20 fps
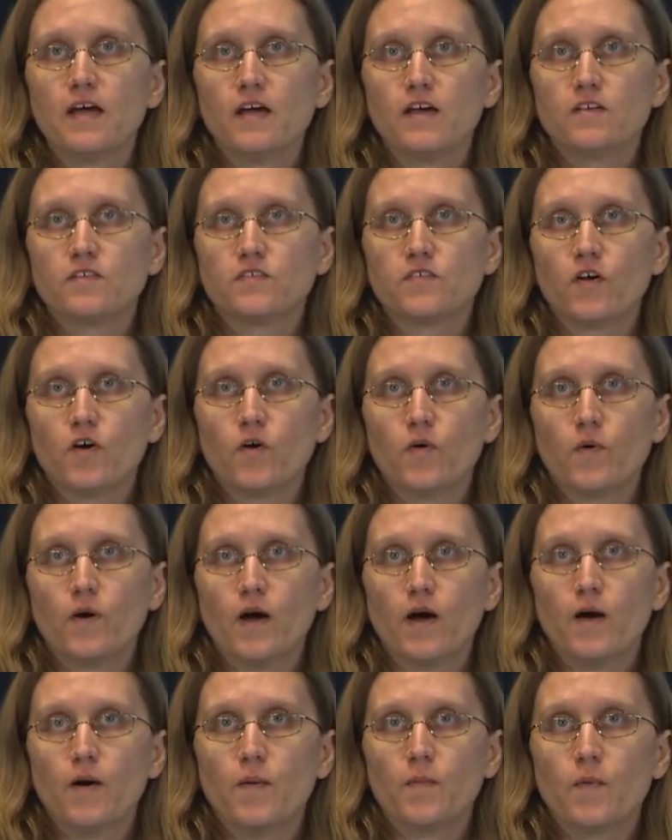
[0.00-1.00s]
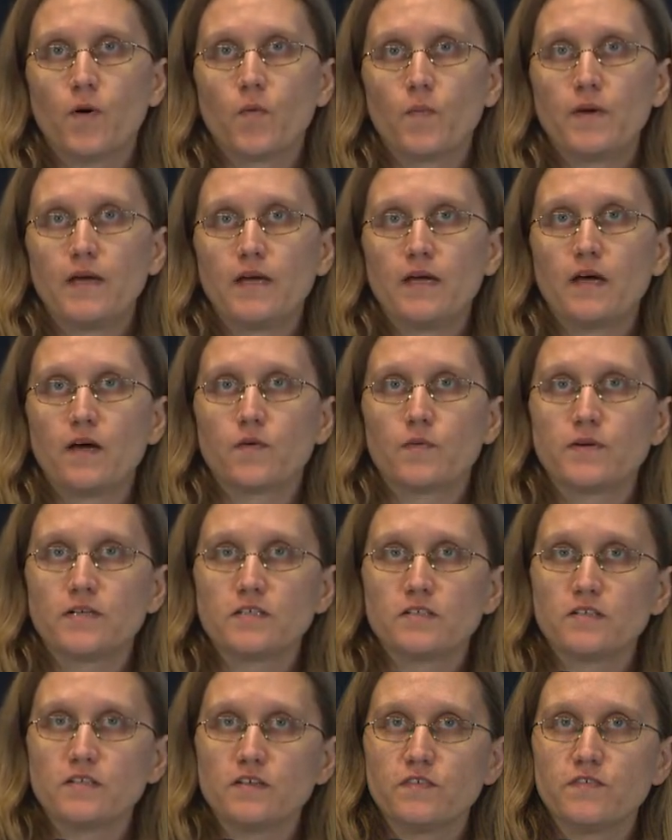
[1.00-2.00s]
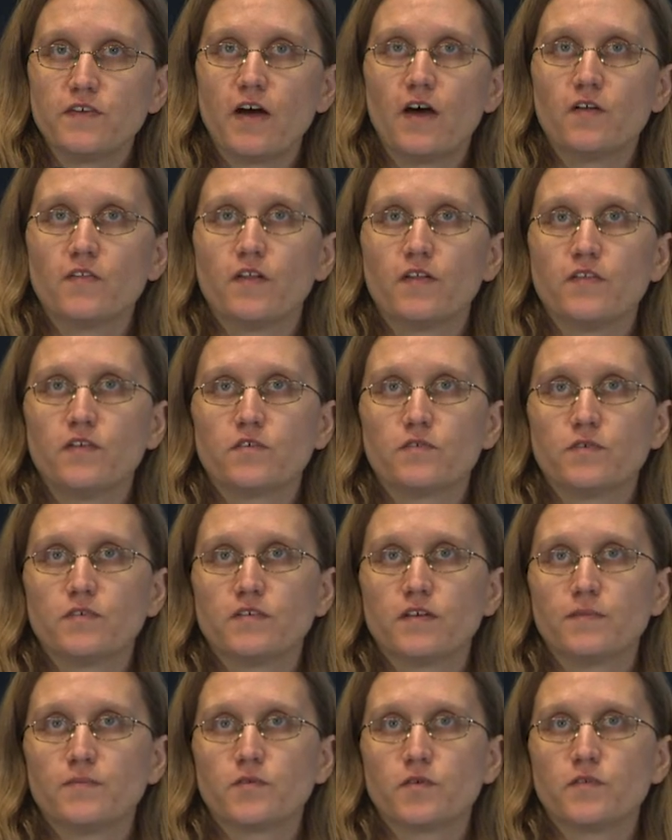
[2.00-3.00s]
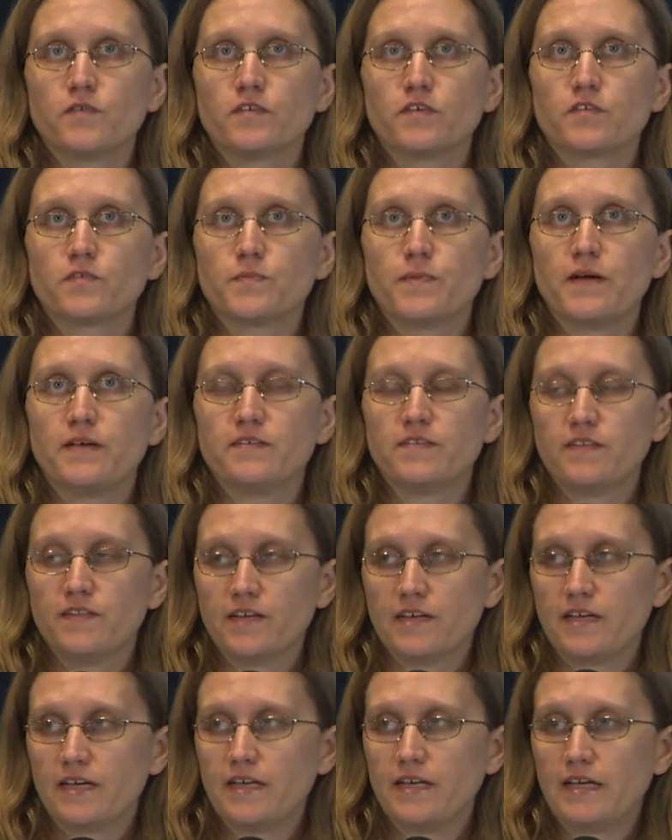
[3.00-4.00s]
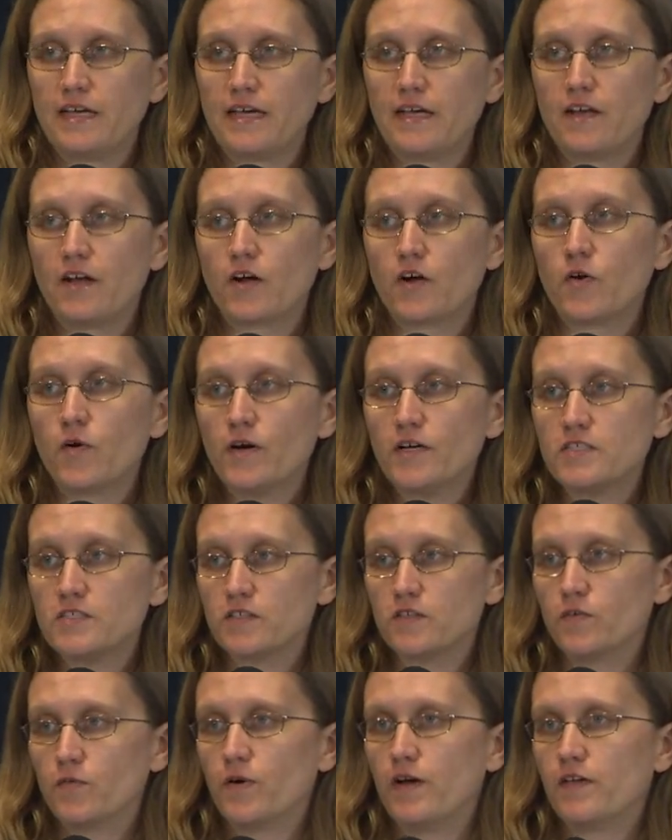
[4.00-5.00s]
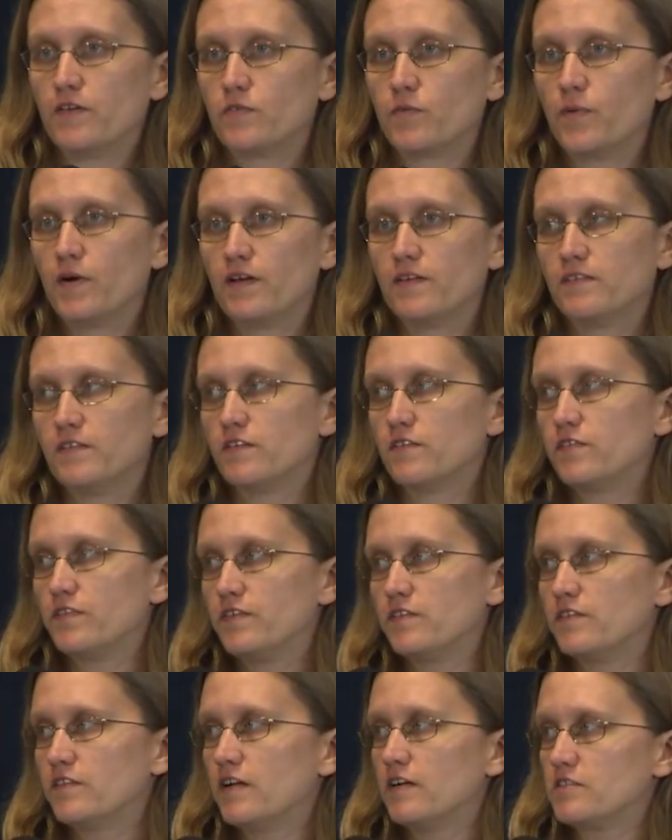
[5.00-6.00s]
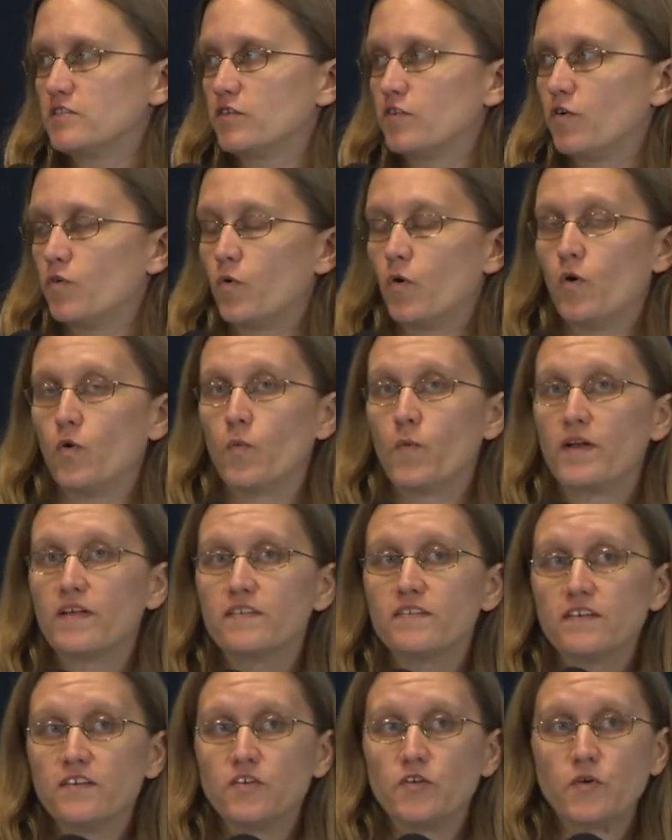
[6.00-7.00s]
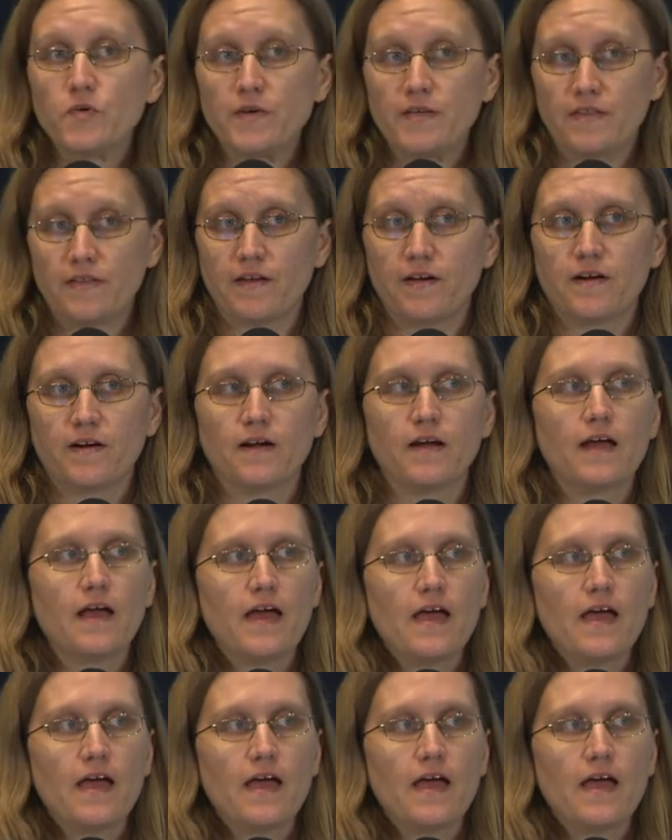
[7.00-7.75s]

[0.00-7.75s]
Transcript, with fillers: So um, we originally found that this receptor was expressed in the kidney, and our question was, what is its physiological role? What is it doing there?